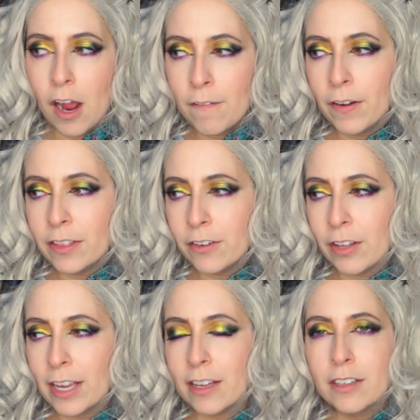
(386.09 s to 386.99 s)
I find
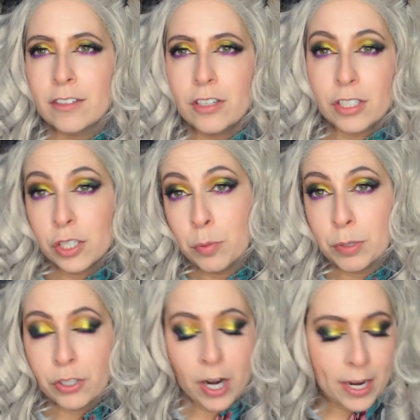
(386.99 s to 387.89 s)
they're like not
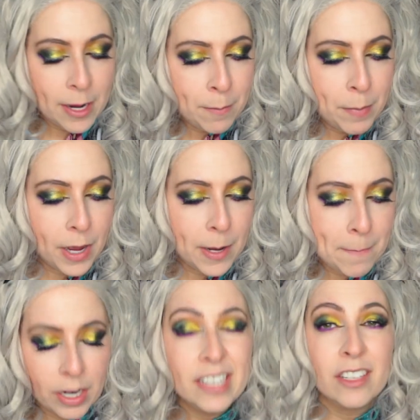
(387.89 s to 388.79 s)
super drying,
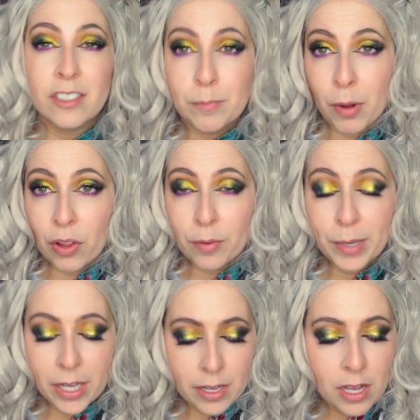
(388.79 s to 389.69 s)
but it doesn't bother
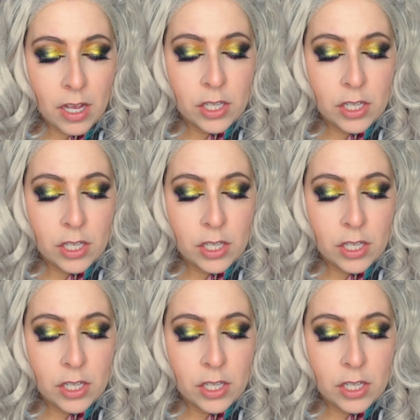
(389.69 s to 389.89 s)
me.